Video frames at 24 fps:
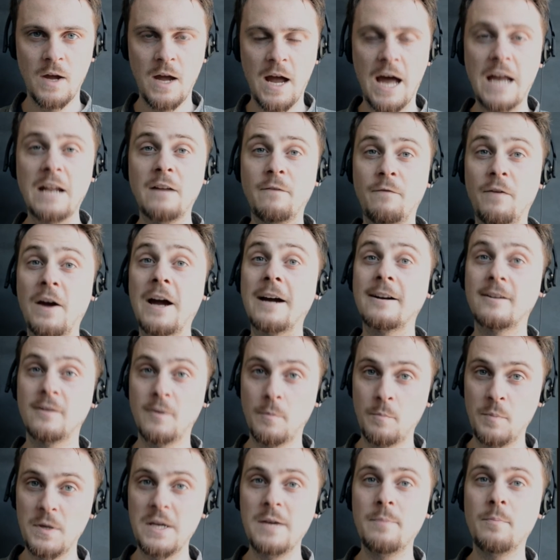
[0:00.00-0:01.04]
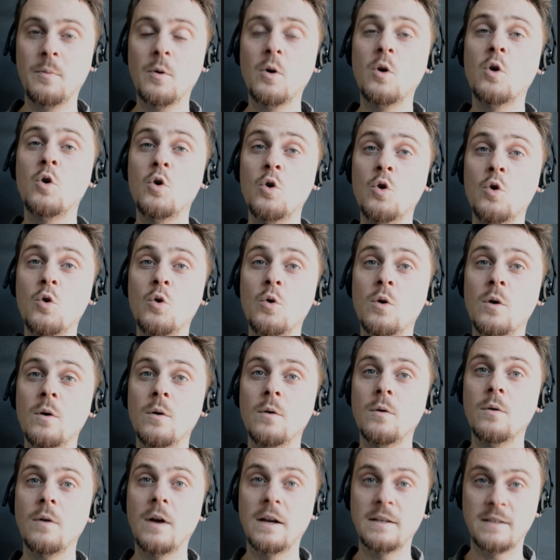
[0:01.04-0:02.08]
And in fact, the people who,
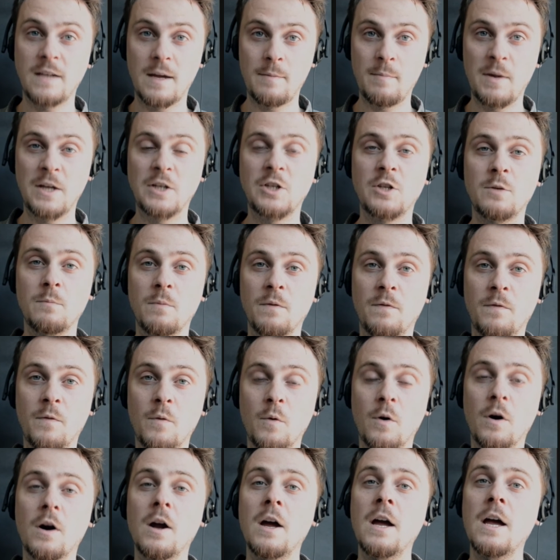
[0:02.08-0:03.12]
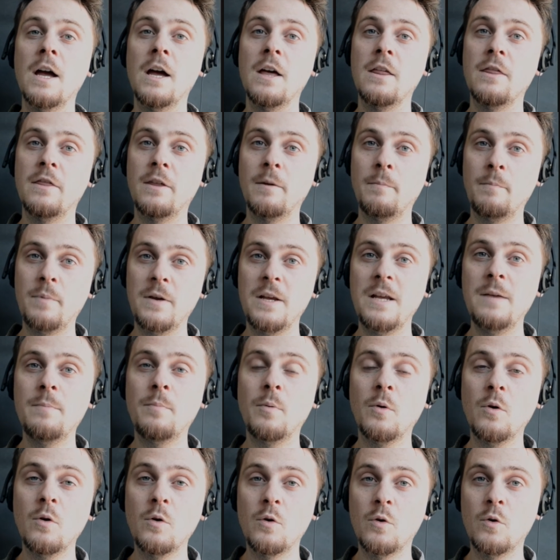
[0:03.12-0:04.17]
as I mentioned before, the
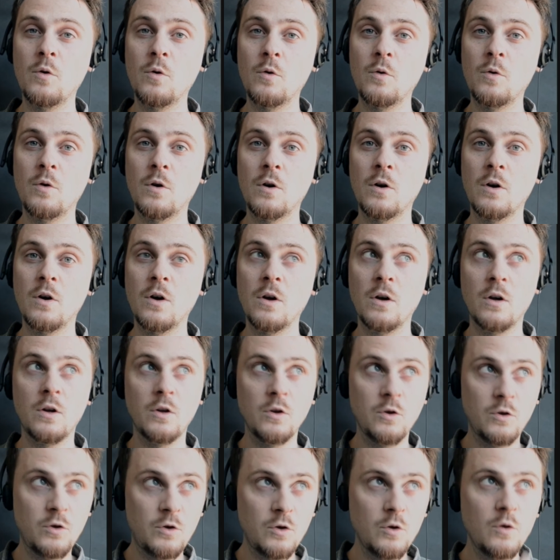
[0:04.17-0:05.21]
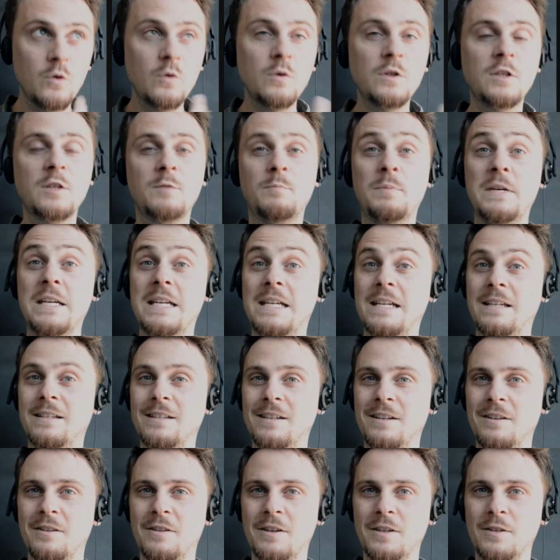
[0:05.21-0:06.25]
people who do speak it
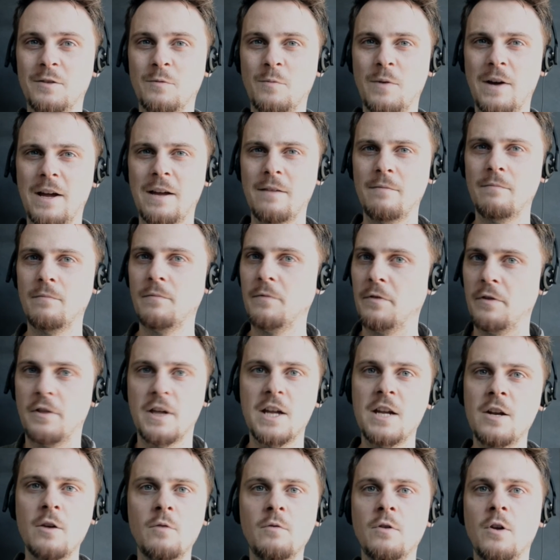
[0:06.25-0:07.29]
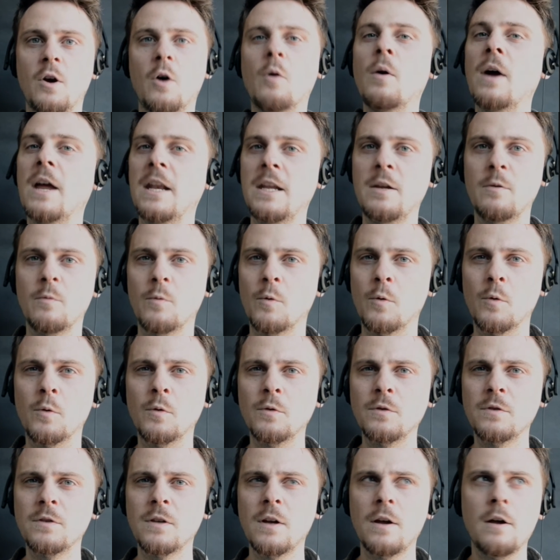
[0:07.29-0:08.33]
in this way, they don't know any
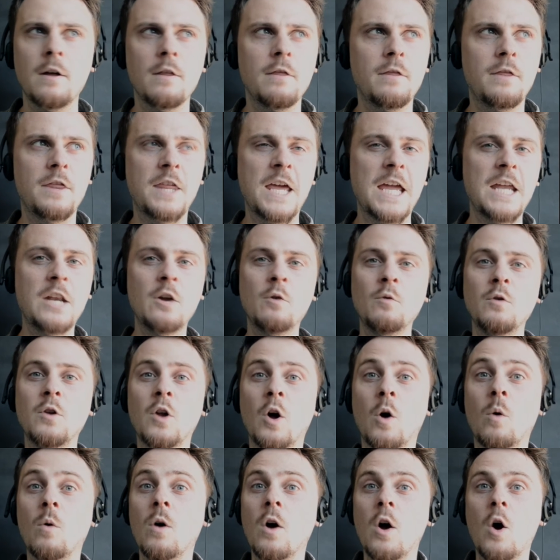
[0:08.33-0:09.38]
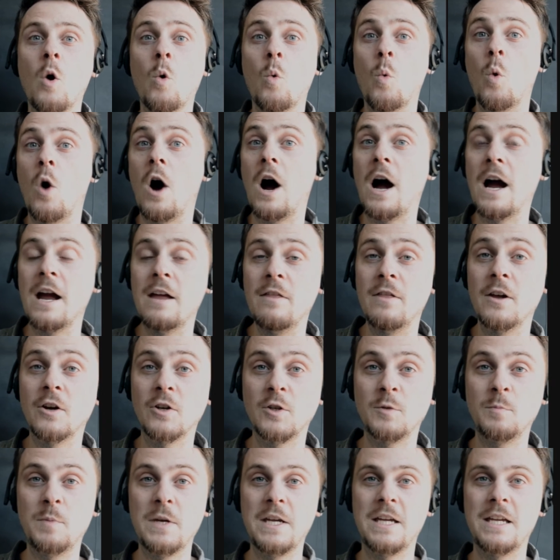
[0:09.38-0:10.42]
rules. They don't know why they're
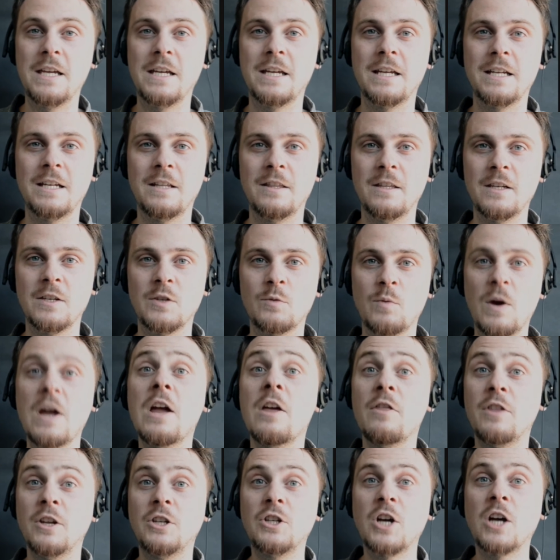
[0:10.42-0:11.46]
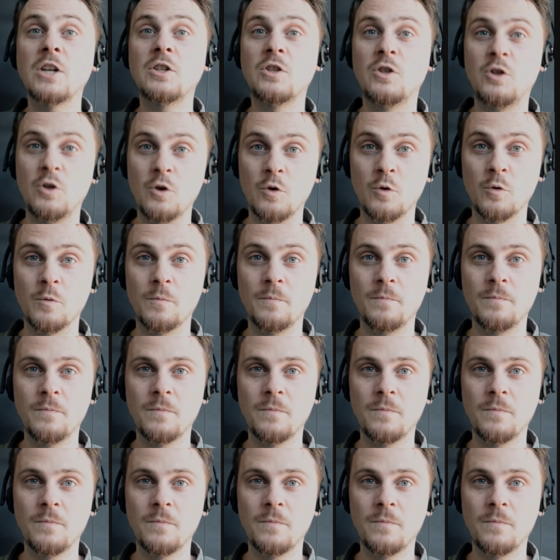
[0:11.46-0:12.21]
speaking it in this way. They just do.